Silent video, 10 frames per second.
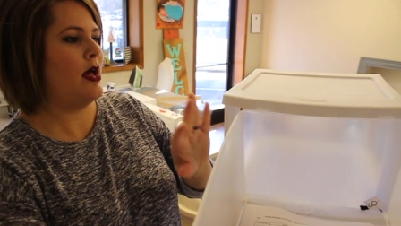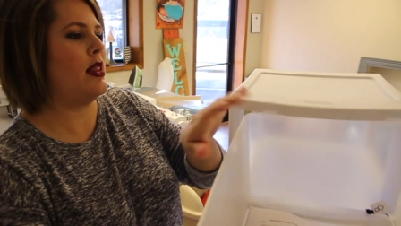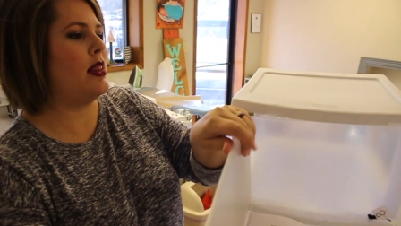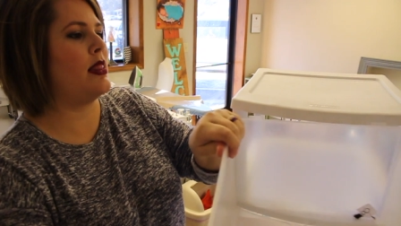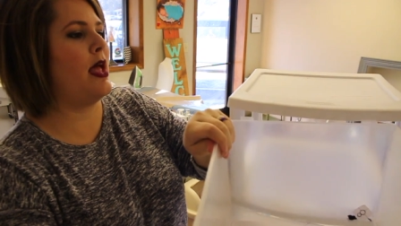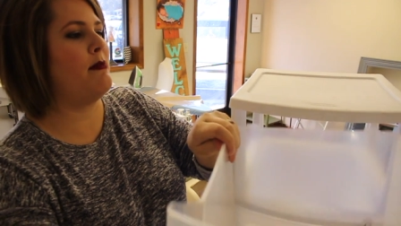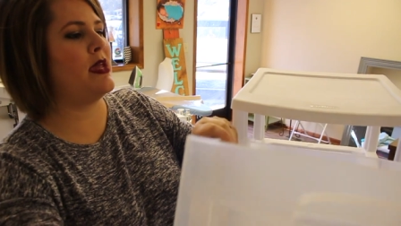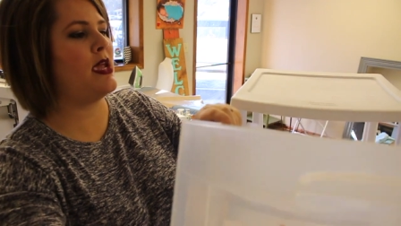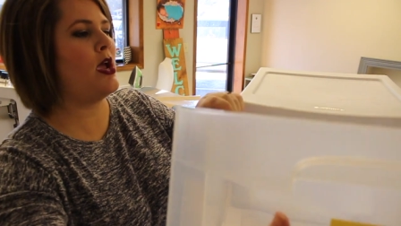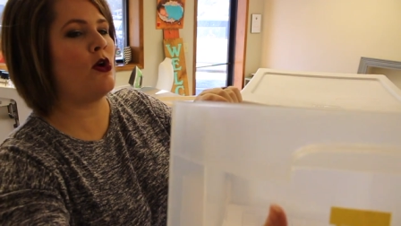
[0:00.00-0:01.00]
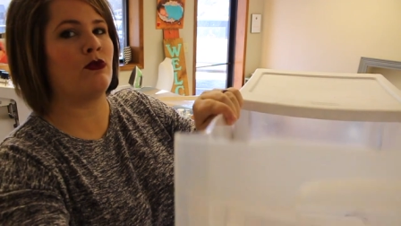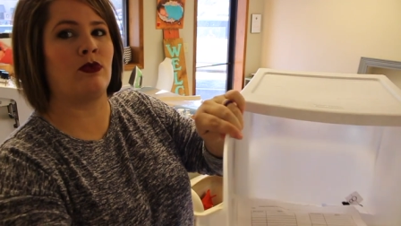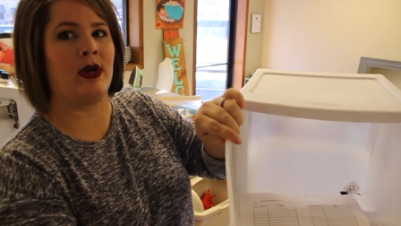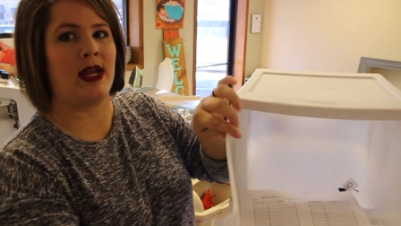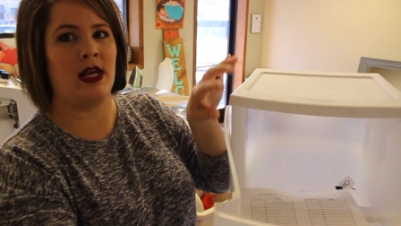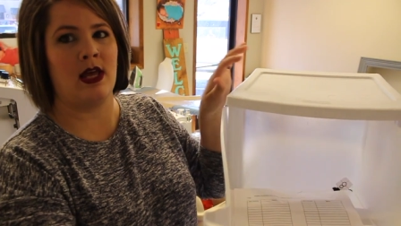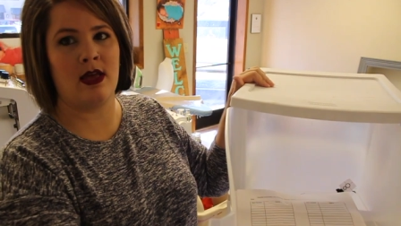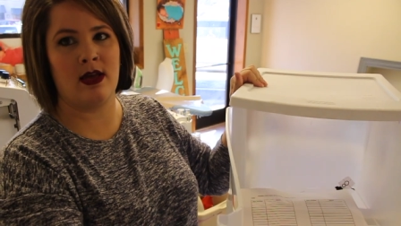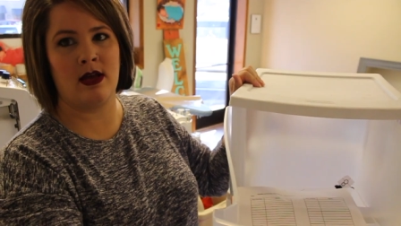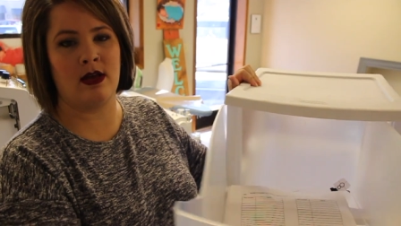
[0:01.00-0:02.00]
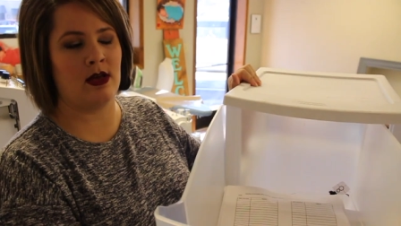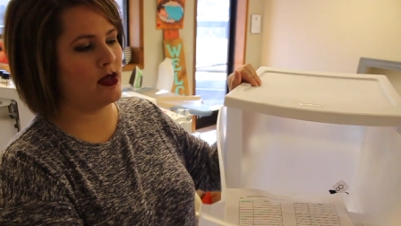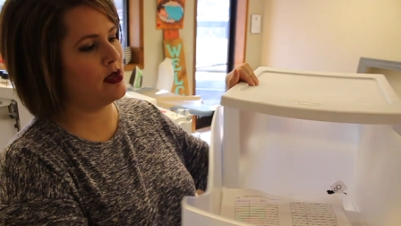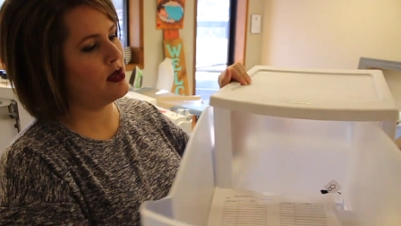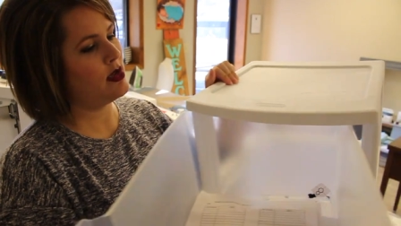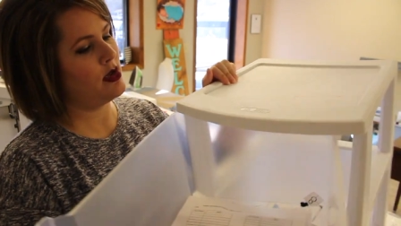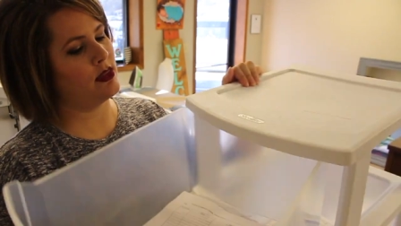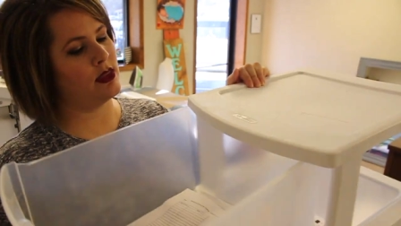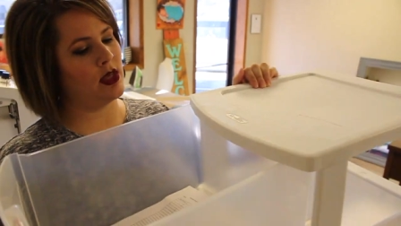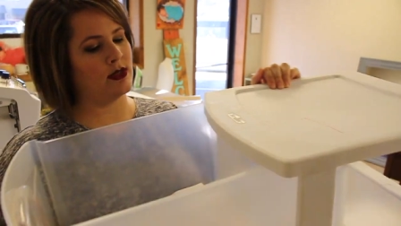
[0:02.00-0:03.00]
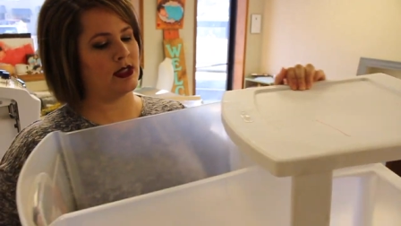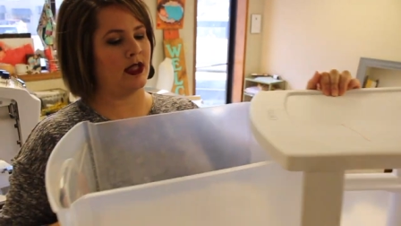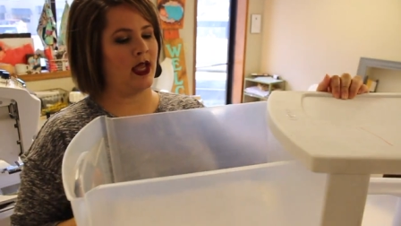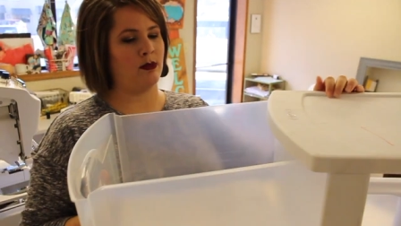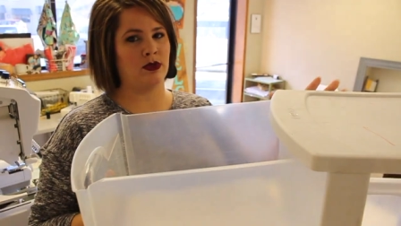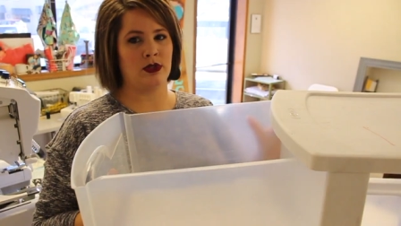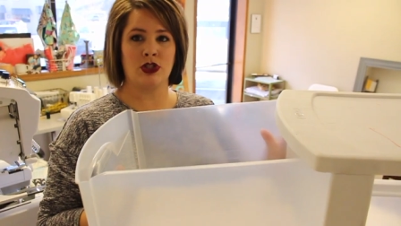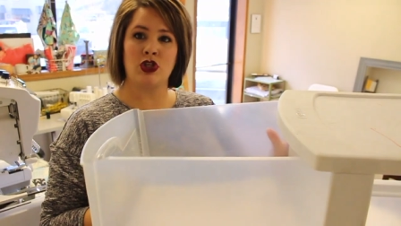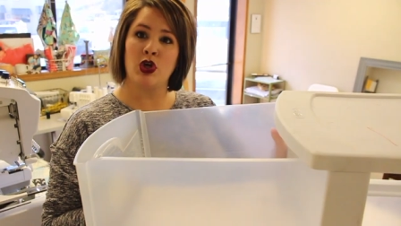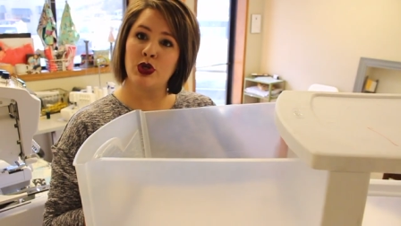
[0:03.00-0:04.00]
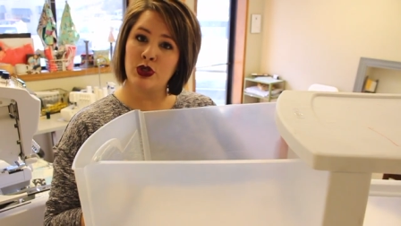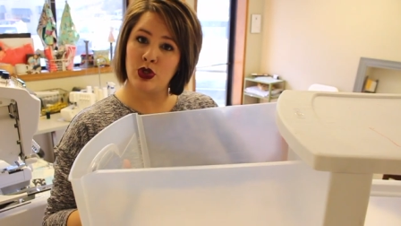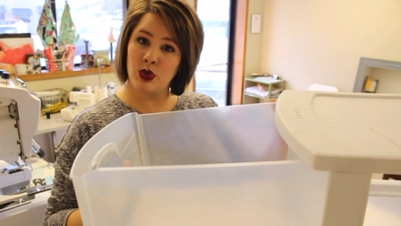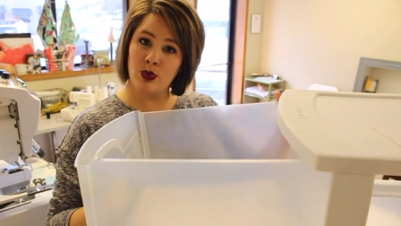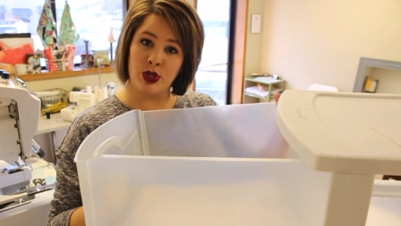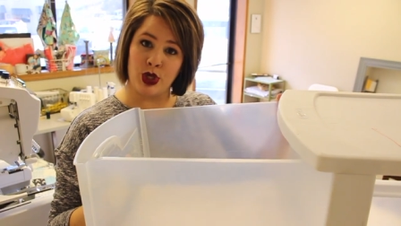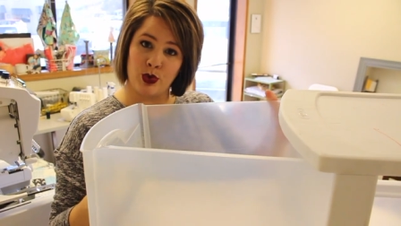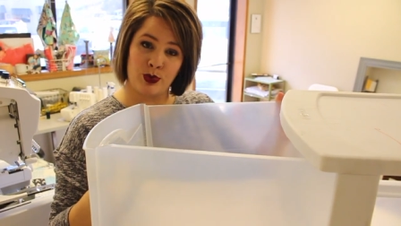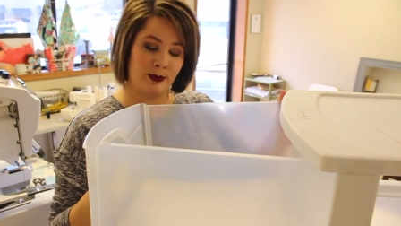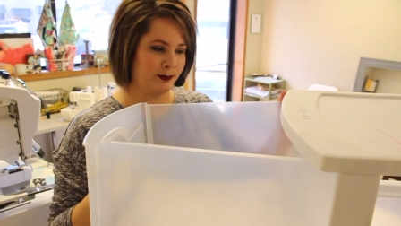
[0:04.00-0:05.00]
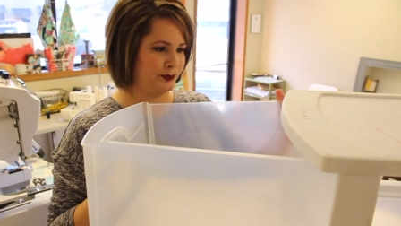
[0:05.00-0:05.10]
let me read those labels to you.